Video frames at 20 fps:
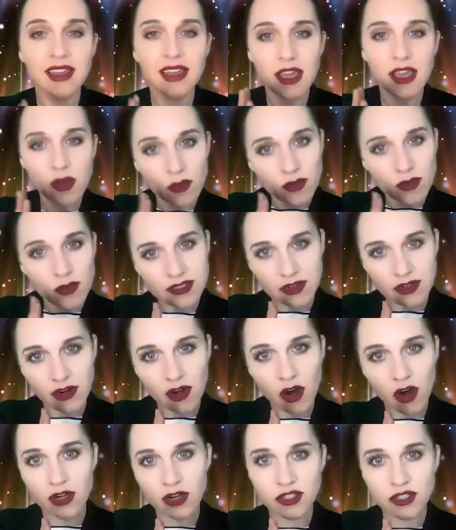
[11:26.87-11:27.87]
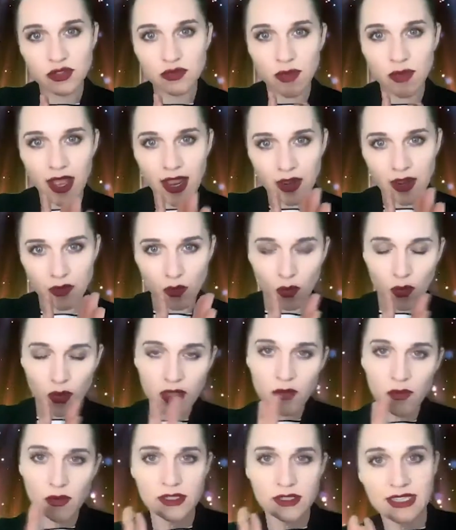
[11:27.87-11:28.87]
It was a, our duet, and
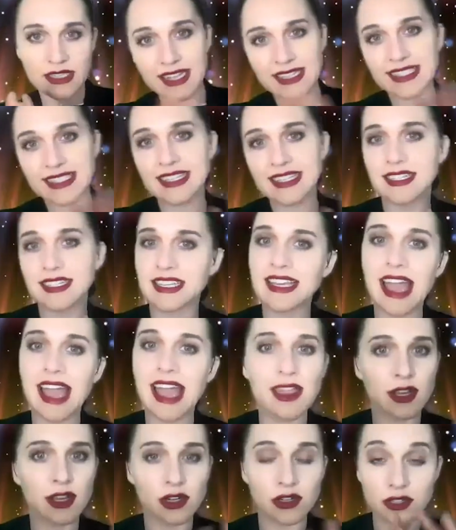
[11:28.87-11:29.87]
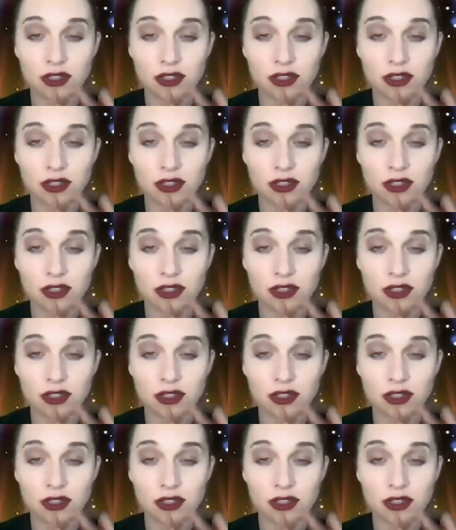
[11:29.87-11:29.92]
we were dancing together.